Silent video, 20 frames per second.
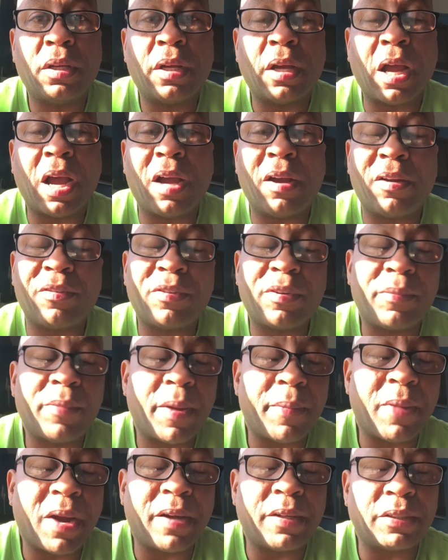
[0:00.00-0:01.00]
Uh,
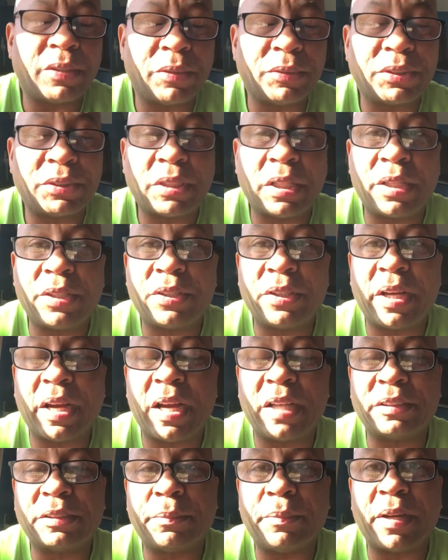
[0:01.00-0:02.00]
remember, I, I was telling you
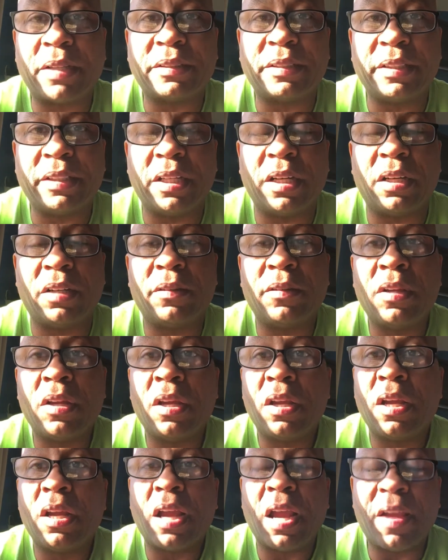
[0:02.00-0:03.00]
guys about the uh,
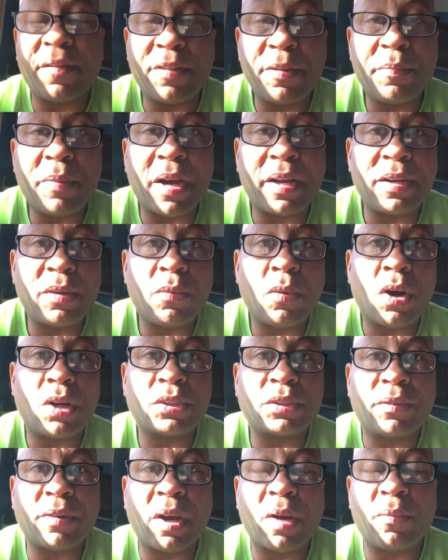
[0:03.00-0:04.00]
everybody
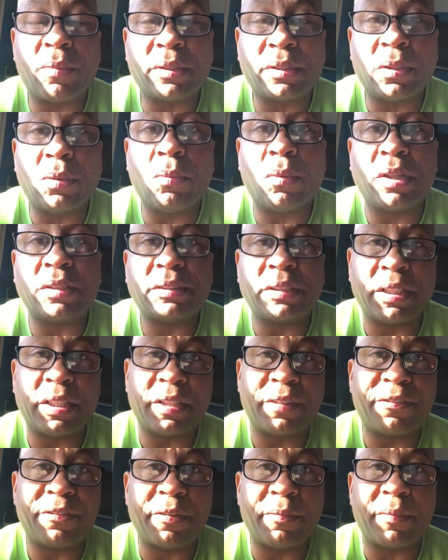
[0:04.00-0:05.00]
walks around with the what's in
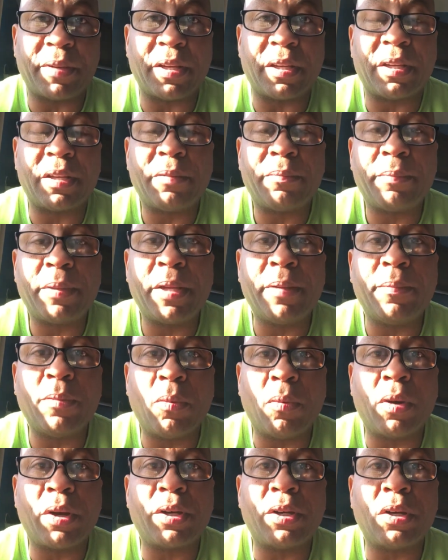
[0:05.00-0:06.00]
it for me. People
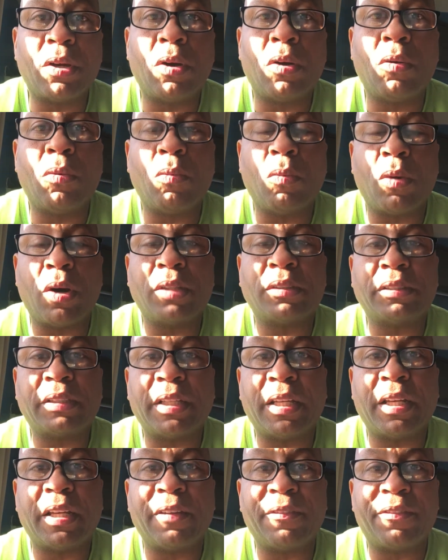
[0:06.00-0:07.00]
want to know what's
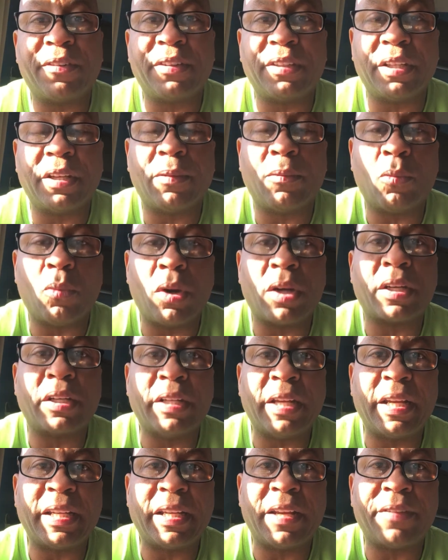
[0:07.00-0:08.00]
in it for them, what can
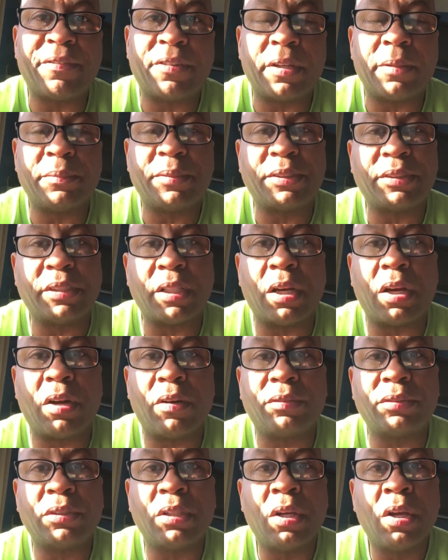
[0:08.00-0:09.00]
they get for
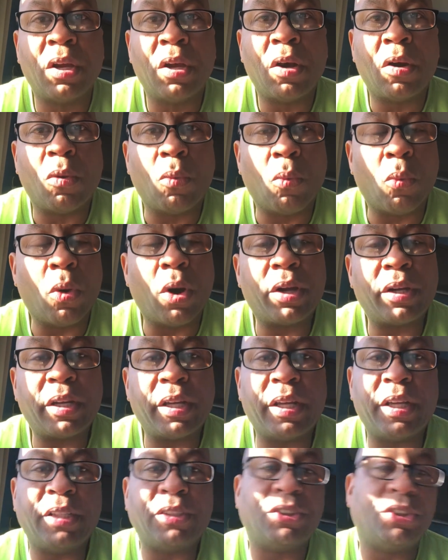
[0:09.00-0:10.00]
themselves, what
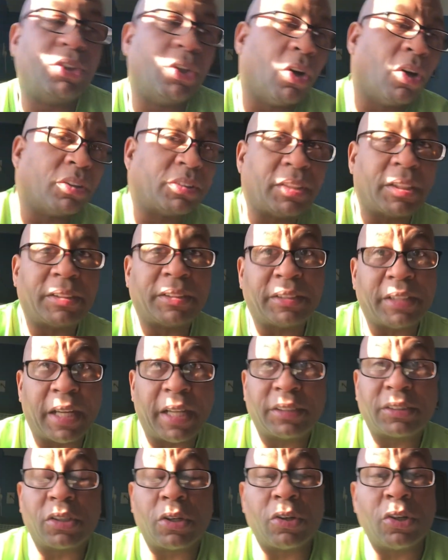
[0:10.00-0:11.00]
is your
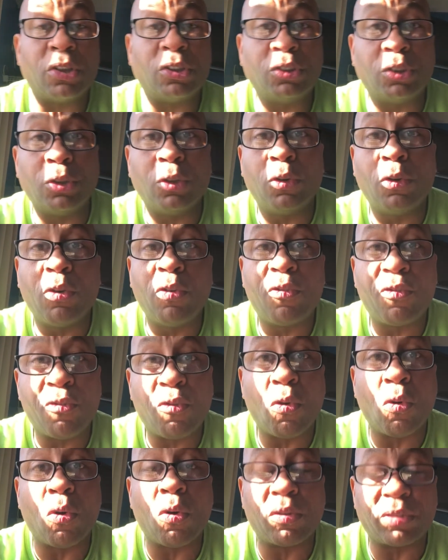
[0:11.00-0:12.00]
success going to do
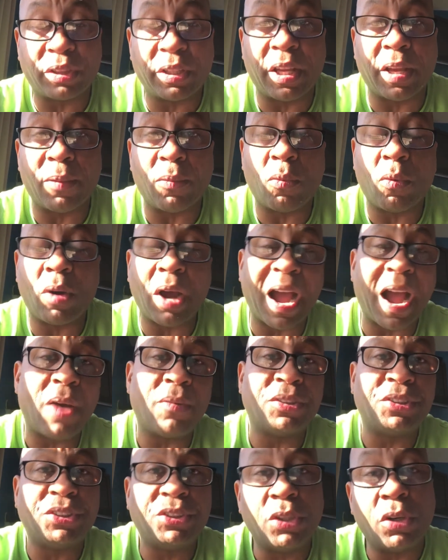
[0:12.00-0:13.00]
for them, well, how
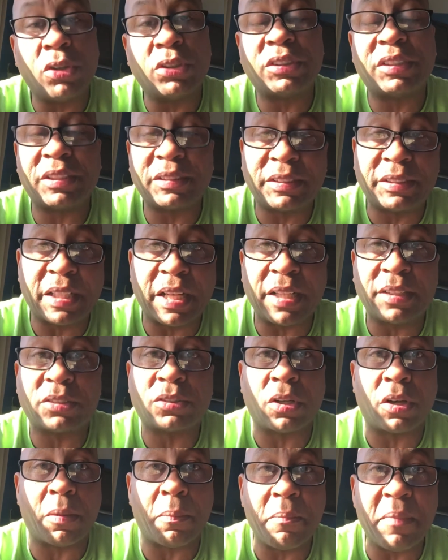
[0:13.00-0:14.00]
is your success
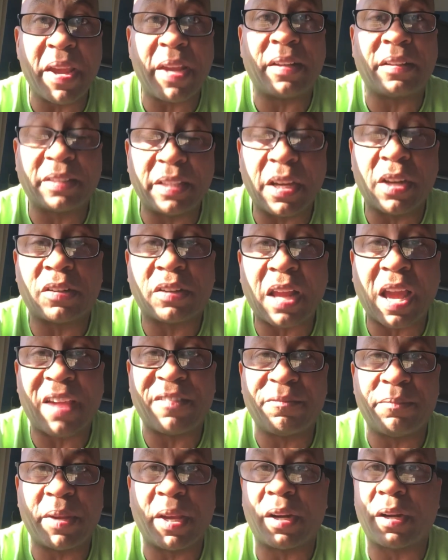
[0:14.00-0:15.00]
going to make their life
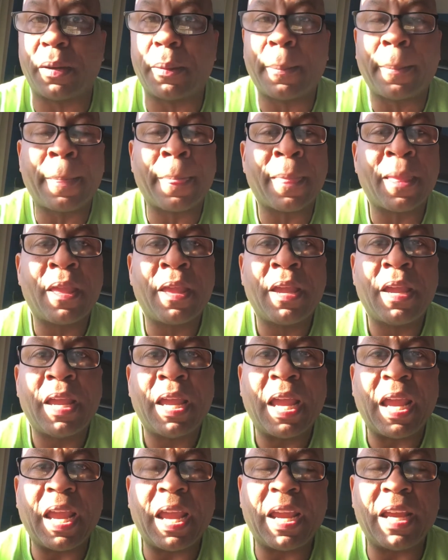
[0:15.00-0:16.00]
better.
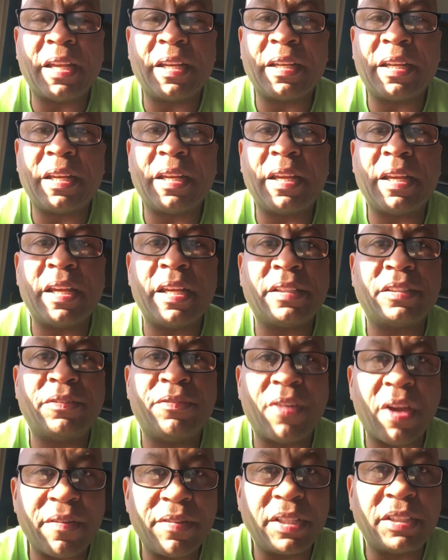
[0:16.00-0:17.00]
And it's
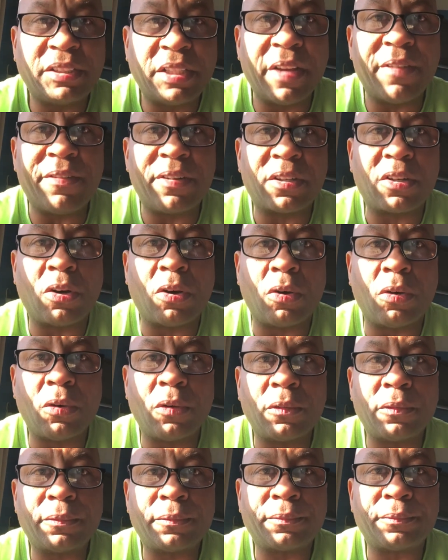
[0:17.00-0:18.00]
very difficult
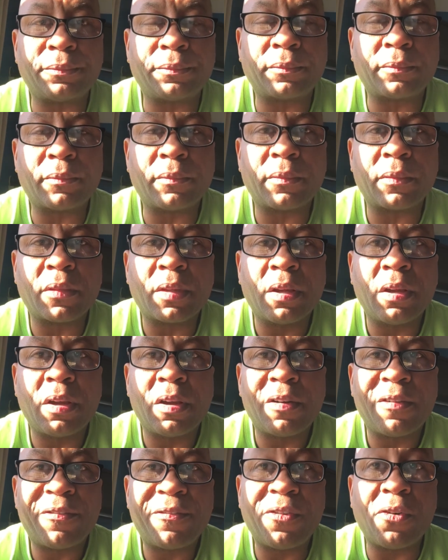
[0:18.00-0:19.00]

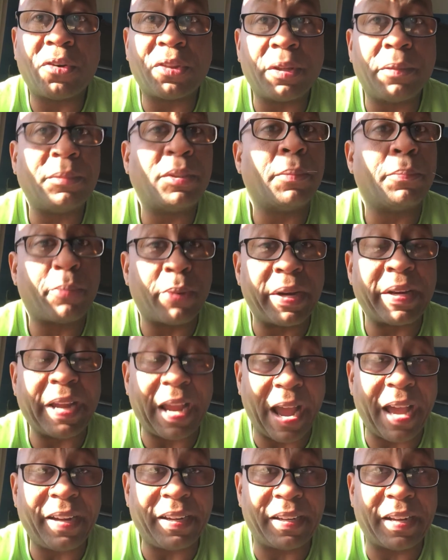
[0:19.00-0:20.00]
for them to break
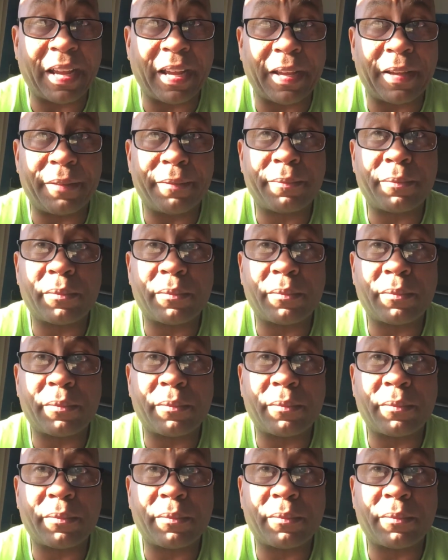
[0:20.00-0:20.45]
out of that.